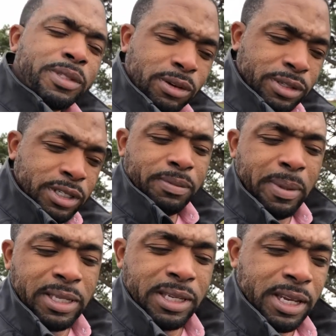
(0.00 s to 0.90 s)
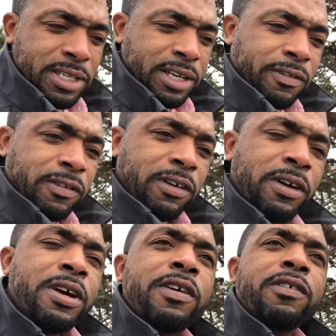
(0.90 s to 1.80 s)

And so it just makes it easier for,